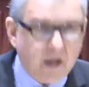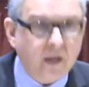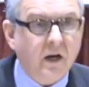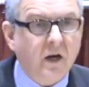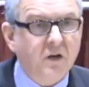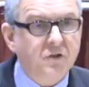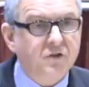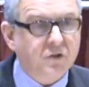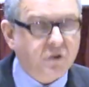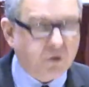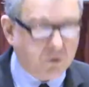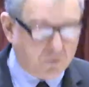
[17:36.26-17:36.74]
and
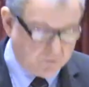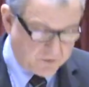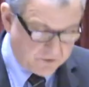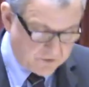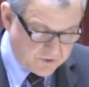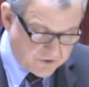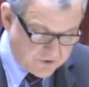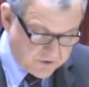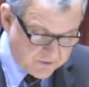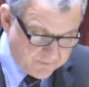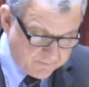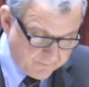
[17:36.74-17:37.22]
our
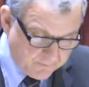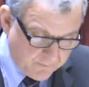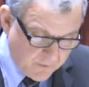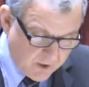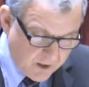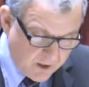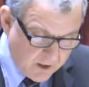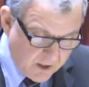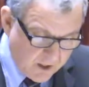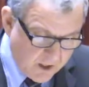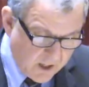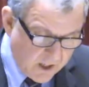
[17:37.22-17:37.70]
students.
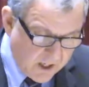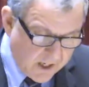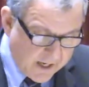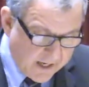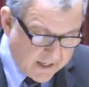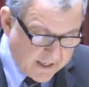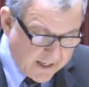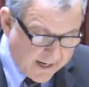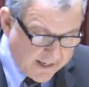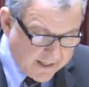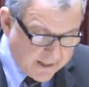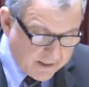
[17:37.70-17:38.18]

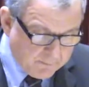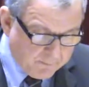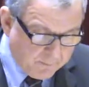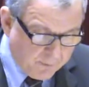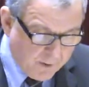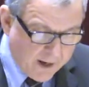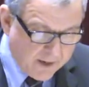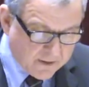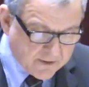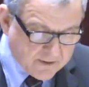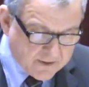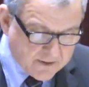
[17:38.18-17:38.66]
And I am
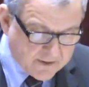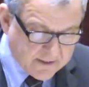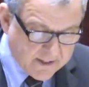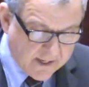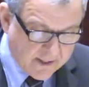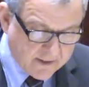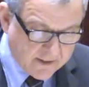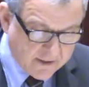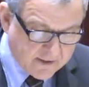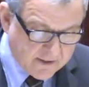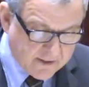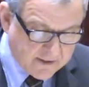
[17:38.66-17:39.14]
proud to
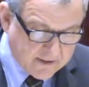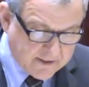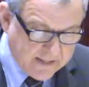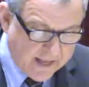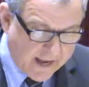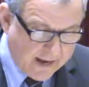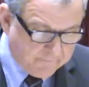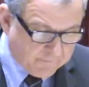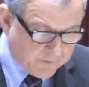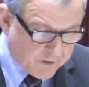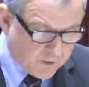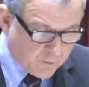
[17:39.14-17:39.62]
say that the
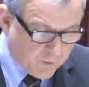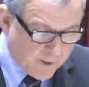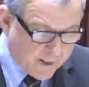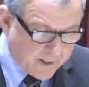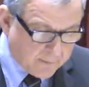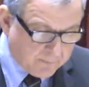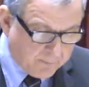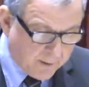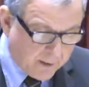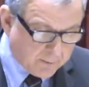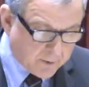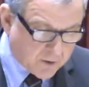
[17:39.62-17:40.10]
staff of the
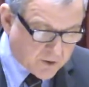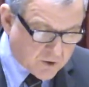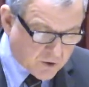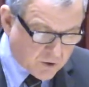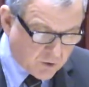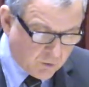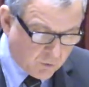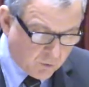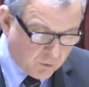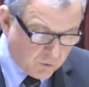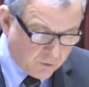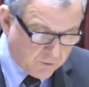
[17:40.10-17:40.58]
Reading Public
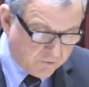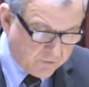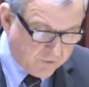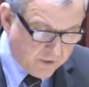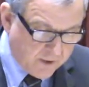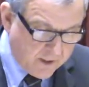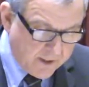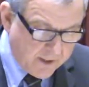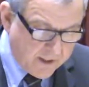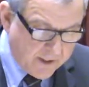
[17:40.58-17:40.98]
Schools